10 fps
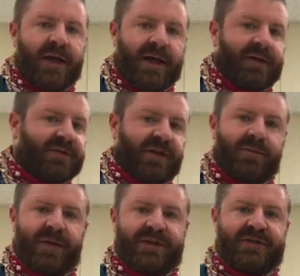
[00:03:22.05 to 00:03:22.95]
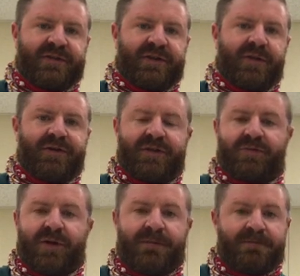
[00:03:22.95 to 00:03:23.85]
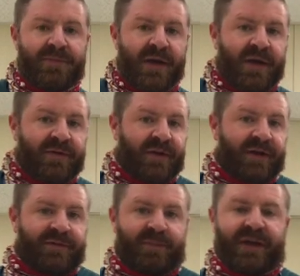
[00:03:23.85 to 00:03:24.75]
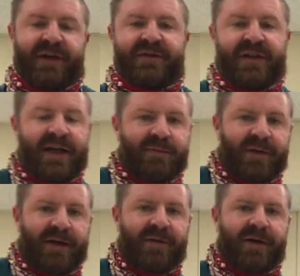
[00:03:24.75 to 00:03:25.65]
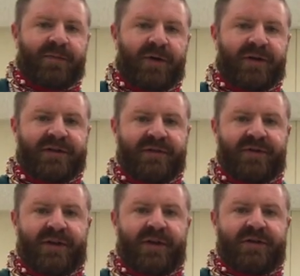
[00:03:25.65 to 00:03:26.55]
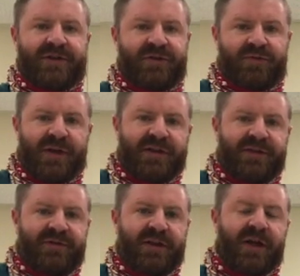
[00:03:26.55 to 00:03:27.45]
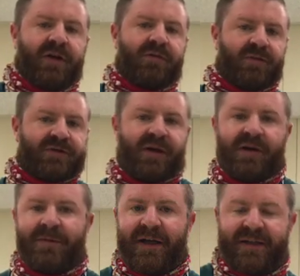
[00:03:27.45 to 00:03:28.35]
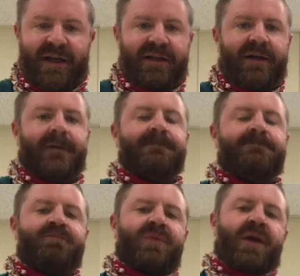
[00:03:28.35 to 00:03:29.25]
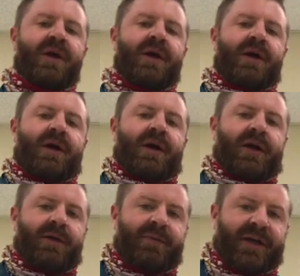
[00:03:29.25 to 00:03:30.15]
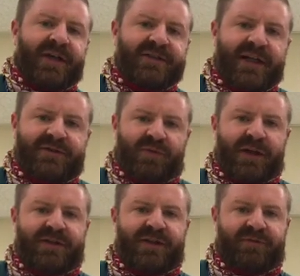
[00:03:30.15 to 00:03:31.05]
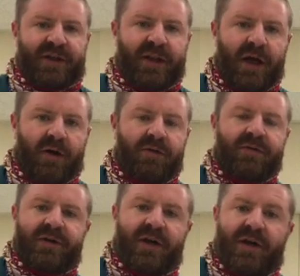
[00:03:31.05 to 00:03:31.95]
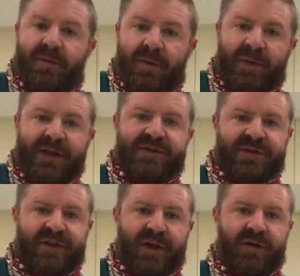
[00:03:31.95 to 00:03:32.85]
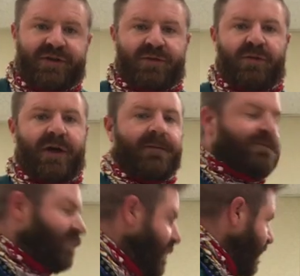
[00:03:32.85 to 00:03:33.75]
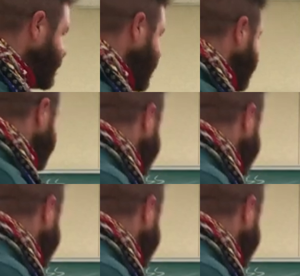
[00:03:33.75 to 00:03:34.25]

And in some places in the ocean where the, because the net primary productivity of the ocean is relatively low, and we'll talk about that later, because that's relatively low, there are going to be places in the ocean where there's tons of